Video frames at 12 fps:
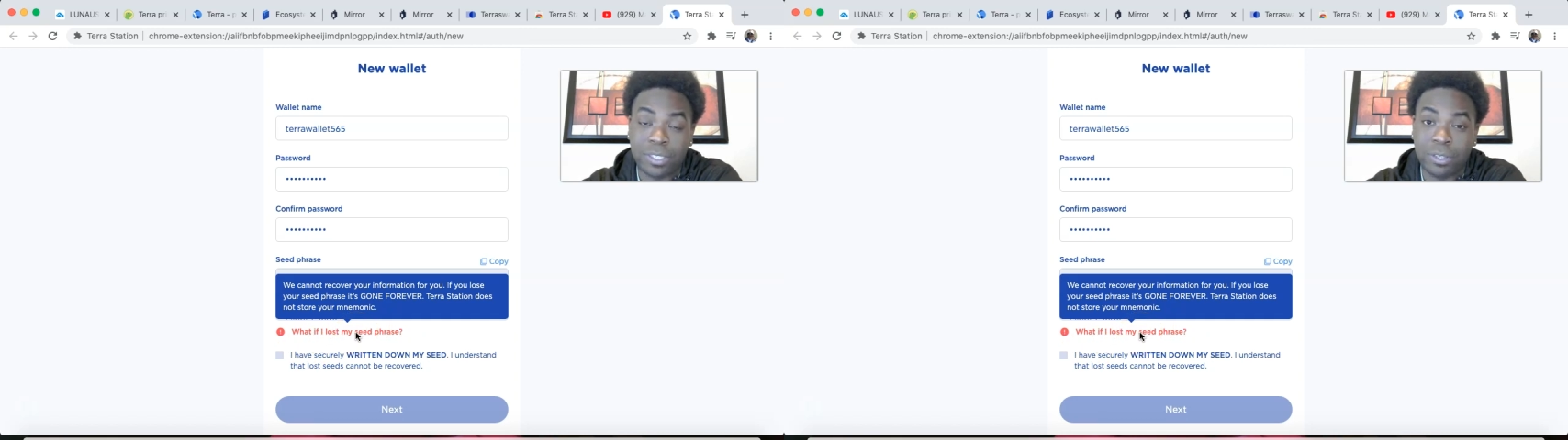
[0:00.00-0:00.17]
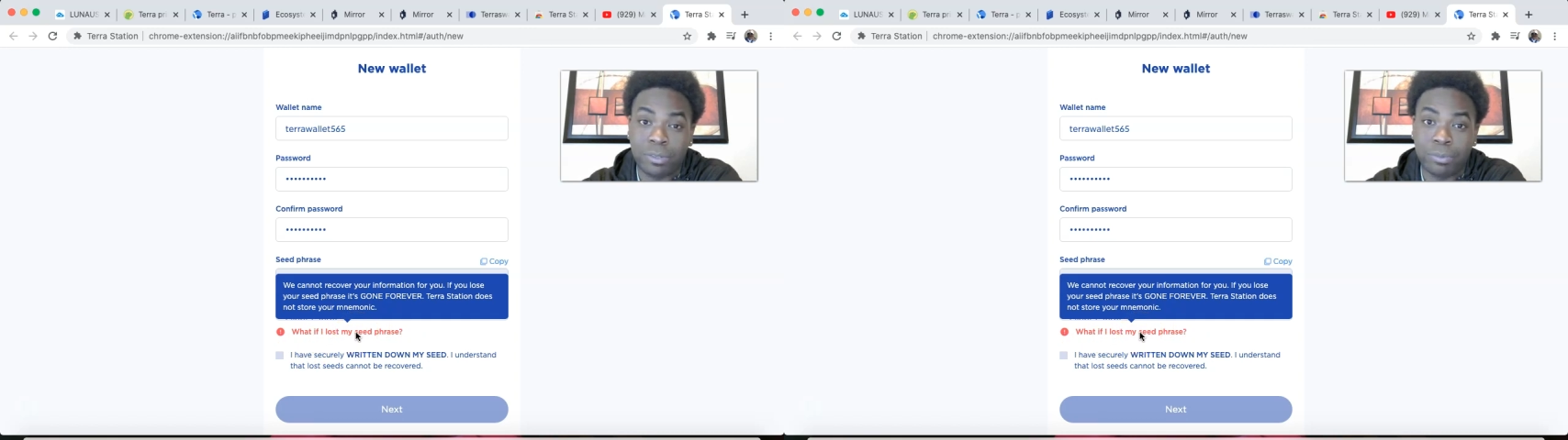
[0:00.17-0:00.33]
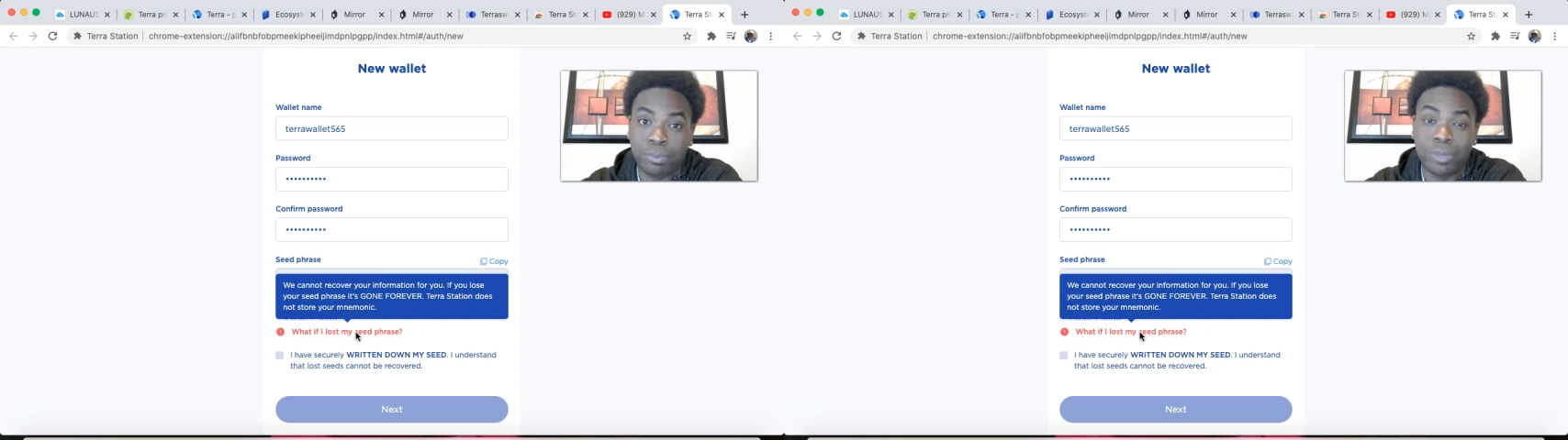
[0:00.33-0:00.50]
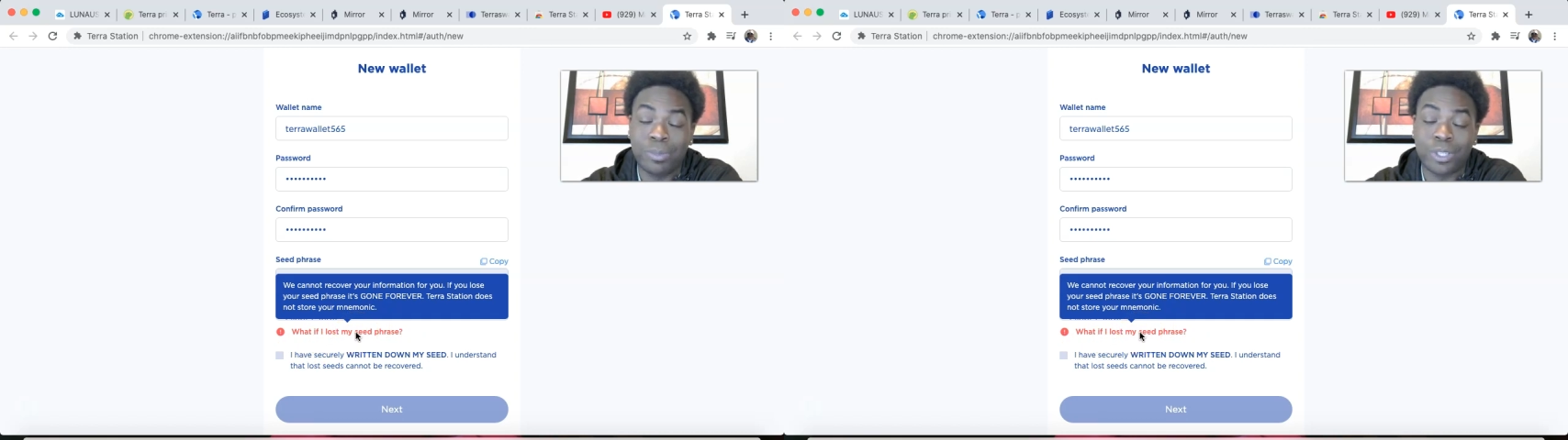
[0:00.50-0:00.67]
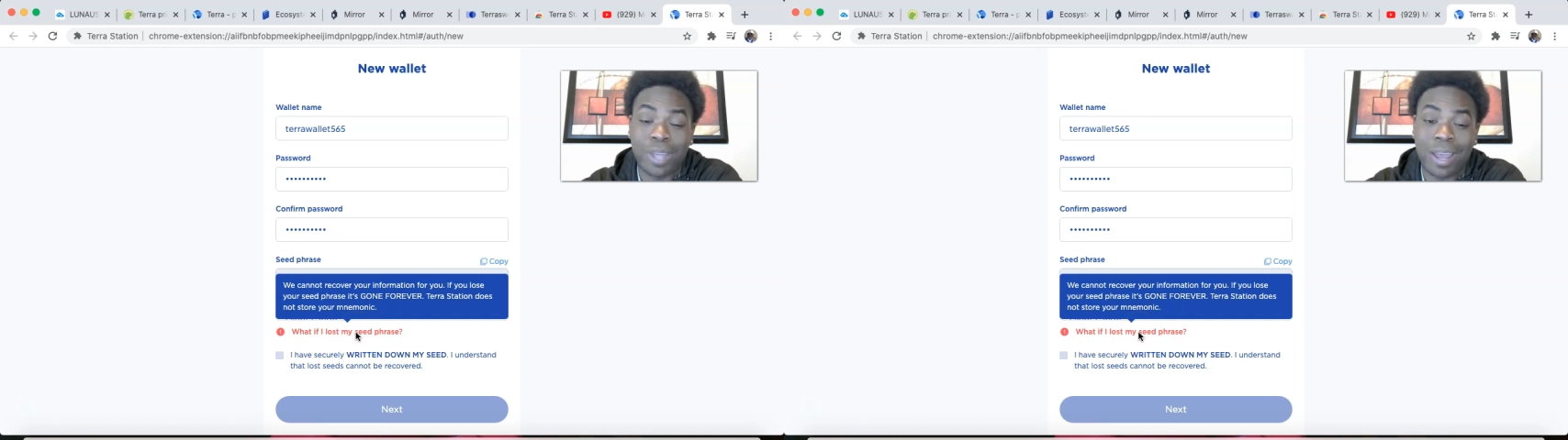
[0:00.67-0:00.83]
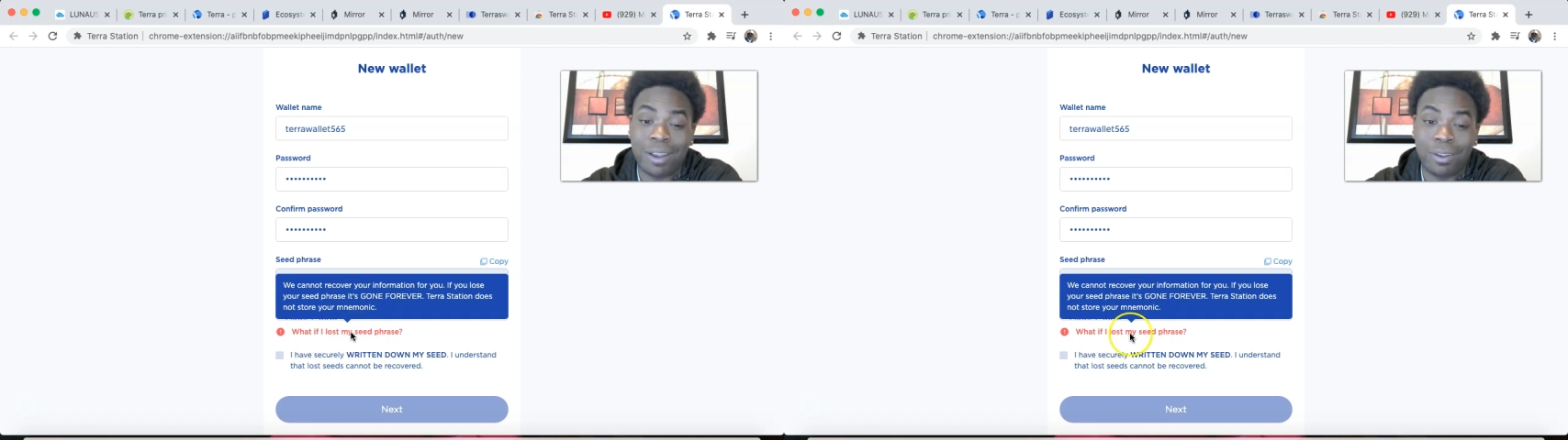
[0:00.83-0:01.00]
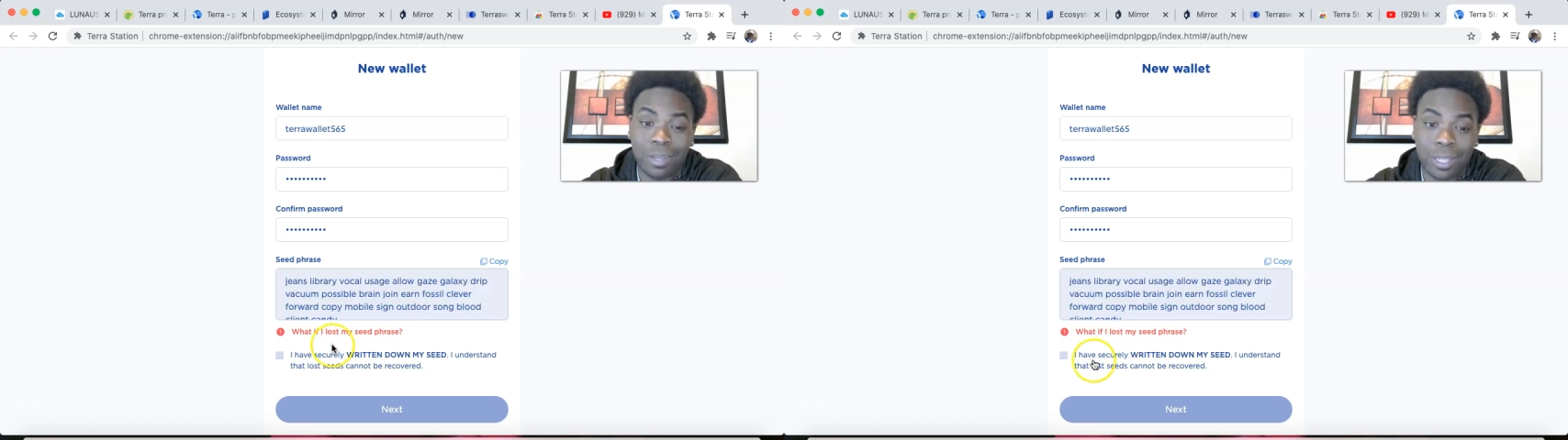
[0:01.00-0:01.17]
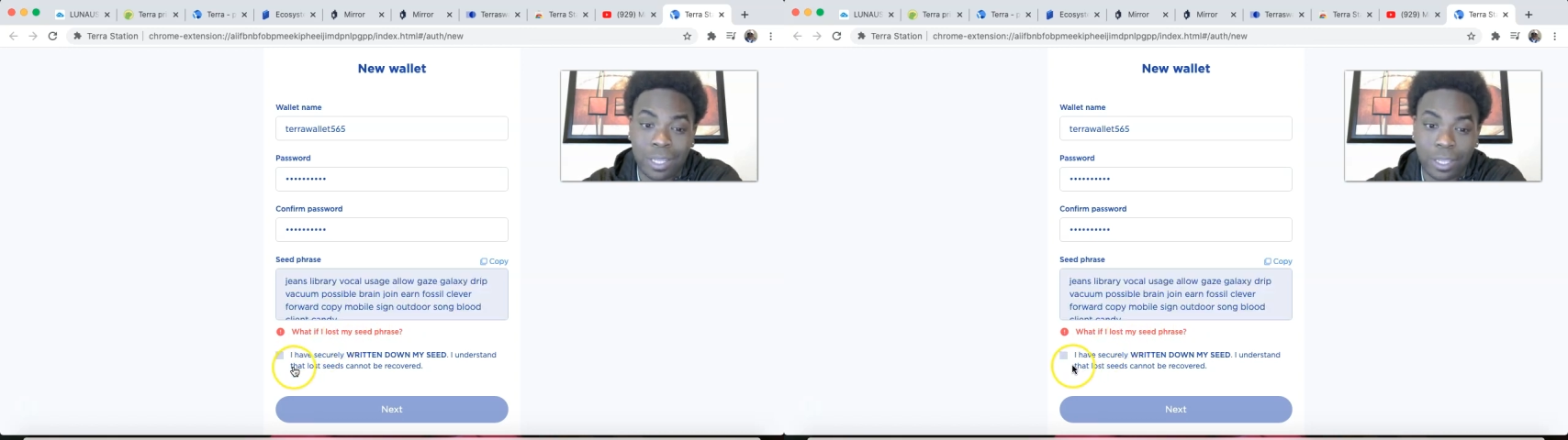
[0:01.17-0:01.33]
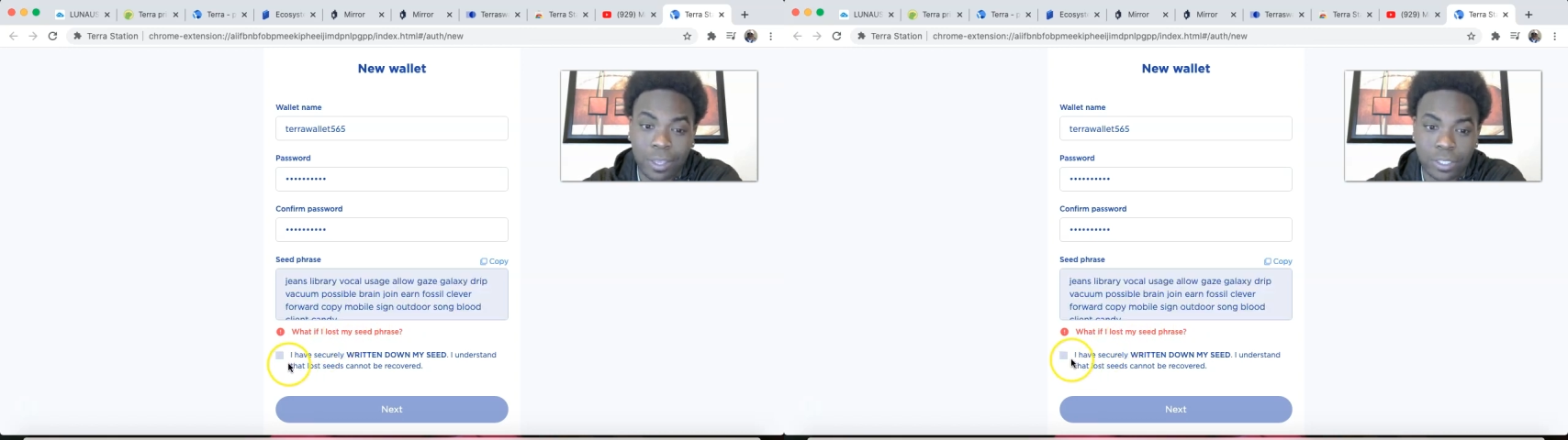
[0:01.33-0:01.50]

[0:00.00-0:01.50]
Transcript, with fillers: so pretty much you're out of luck.